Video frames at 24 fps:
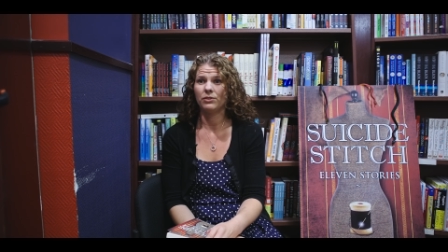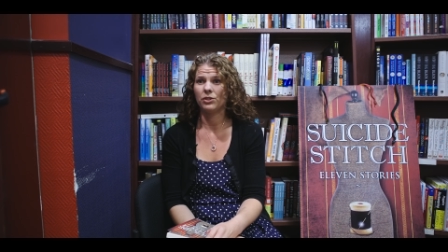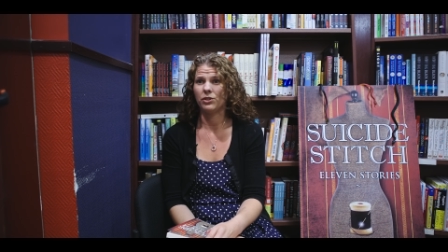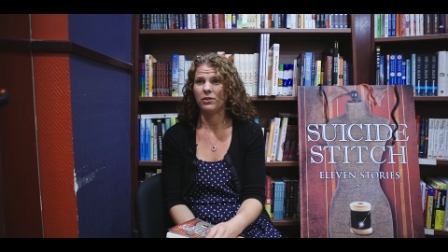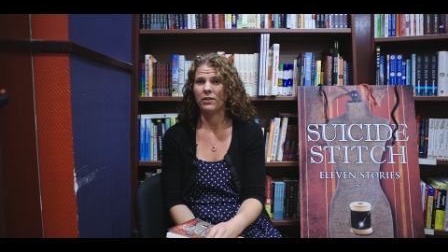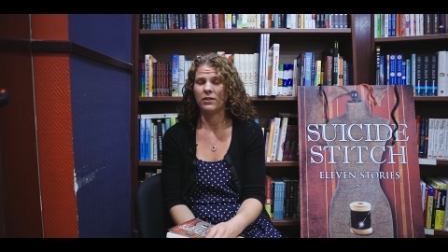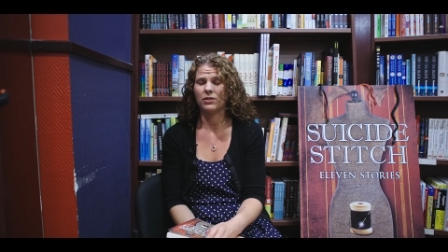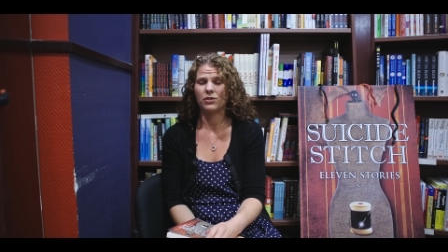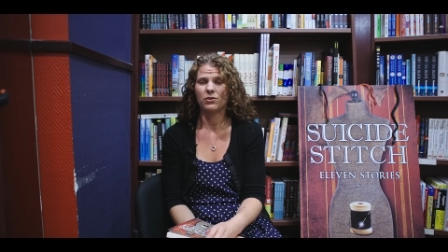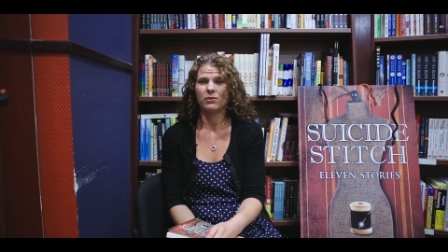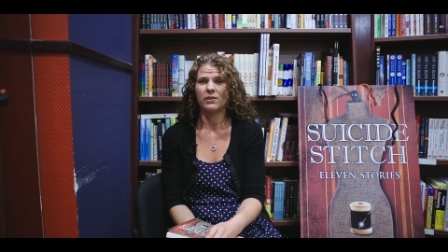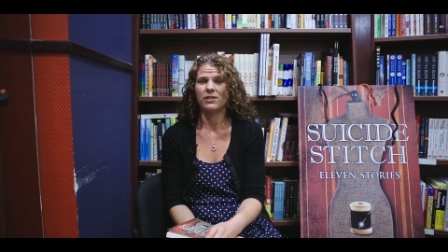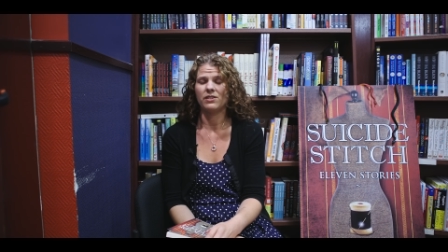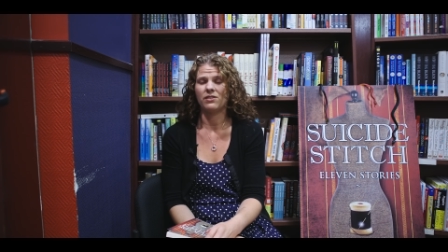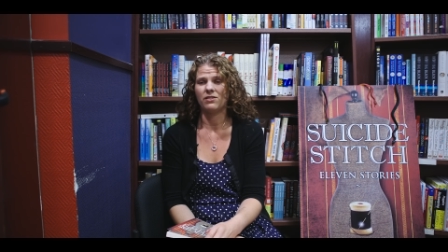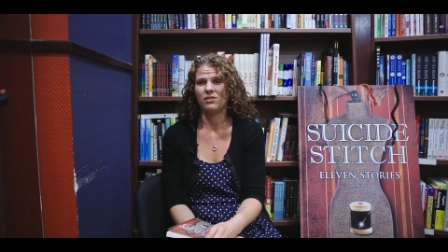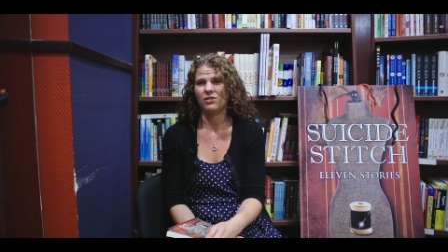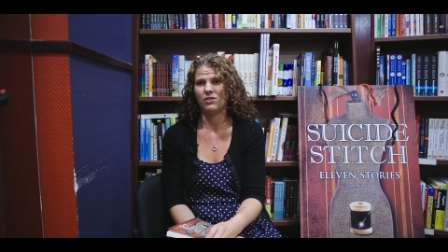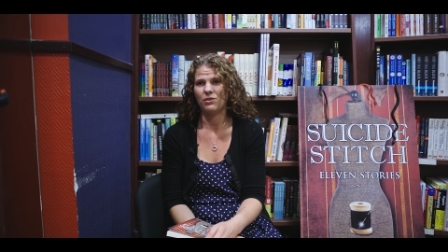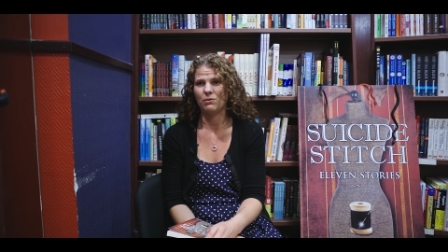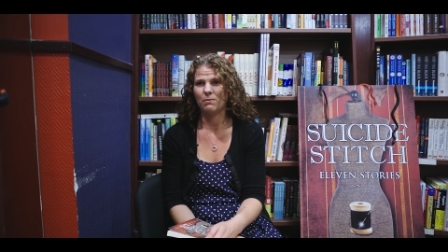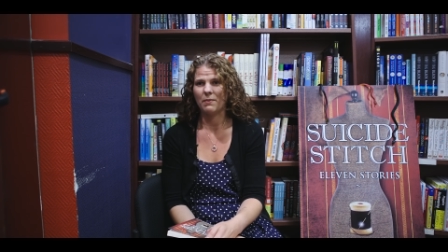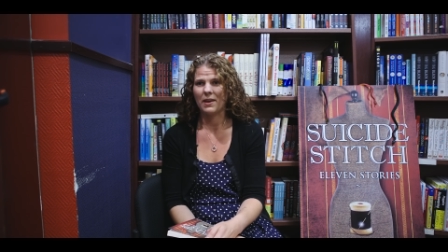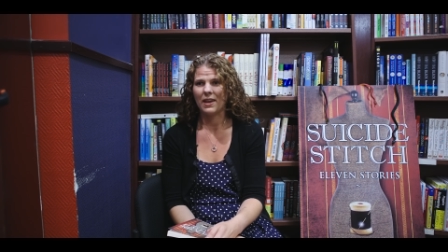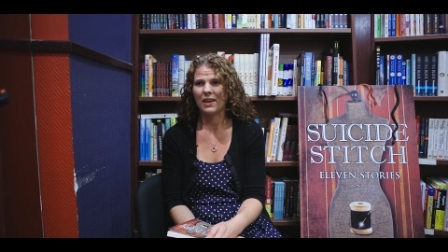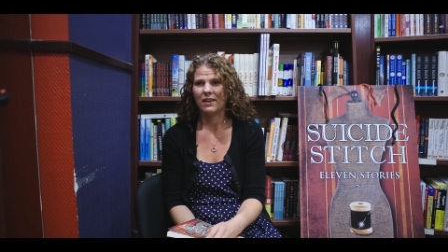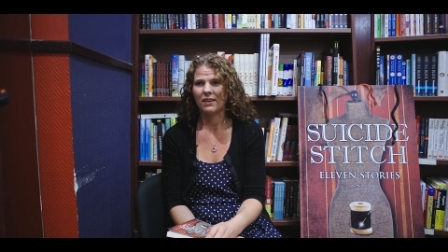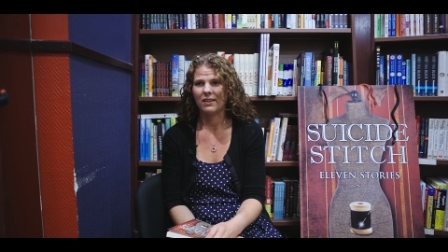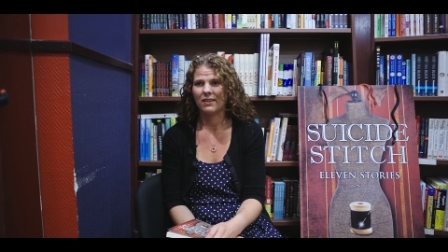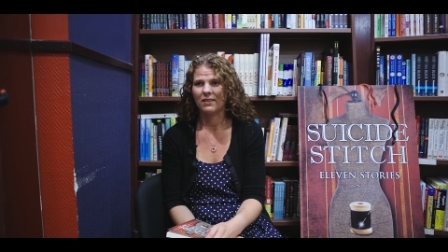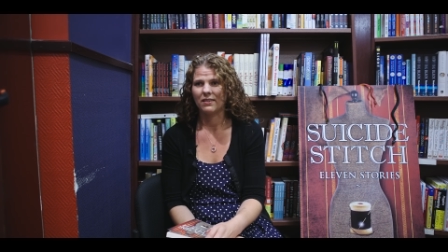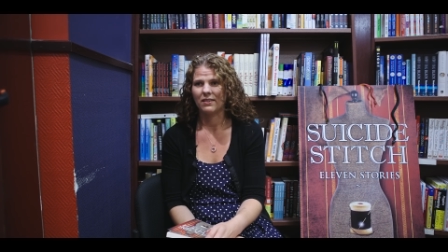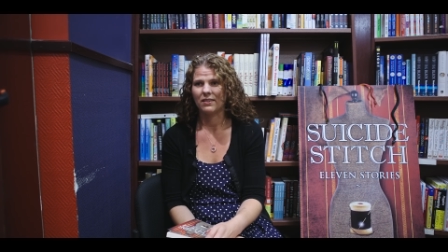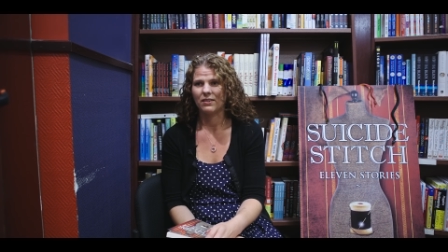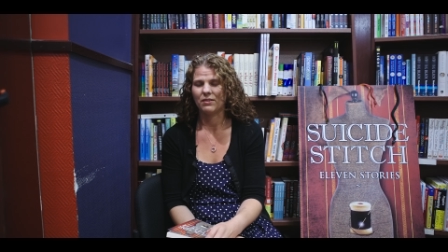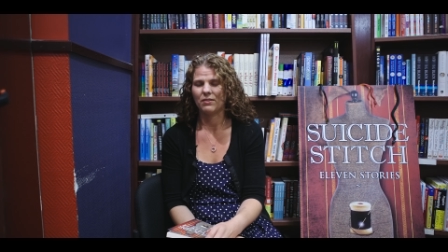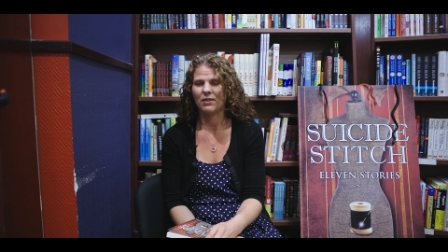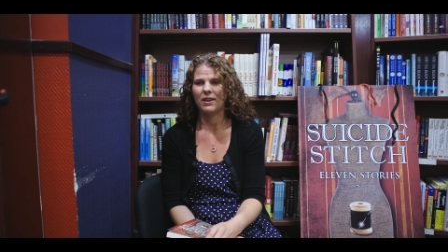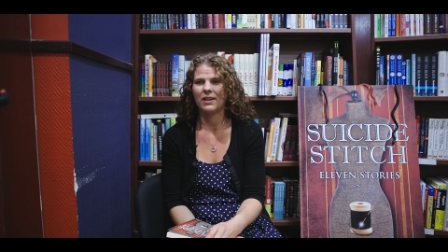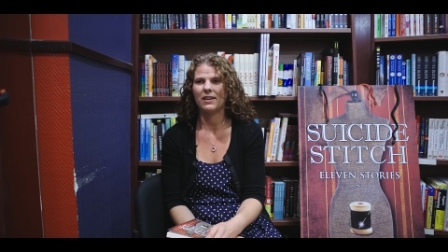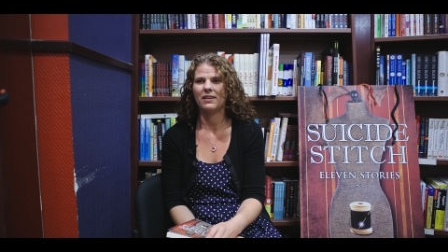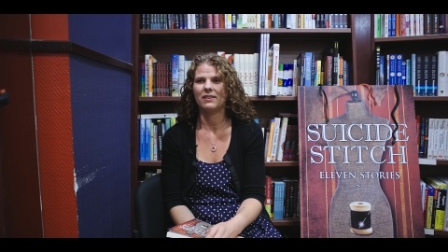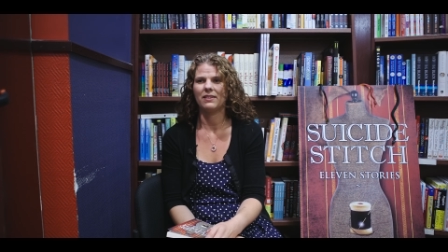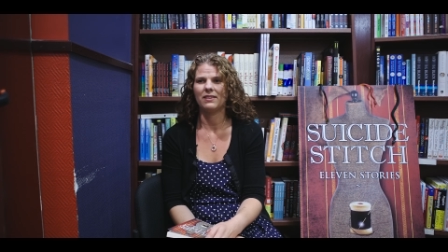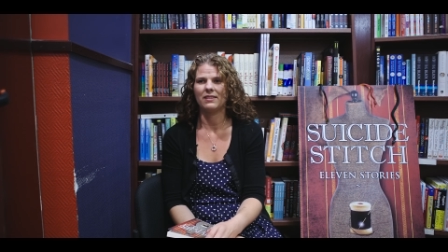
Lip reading: the choices you make, right?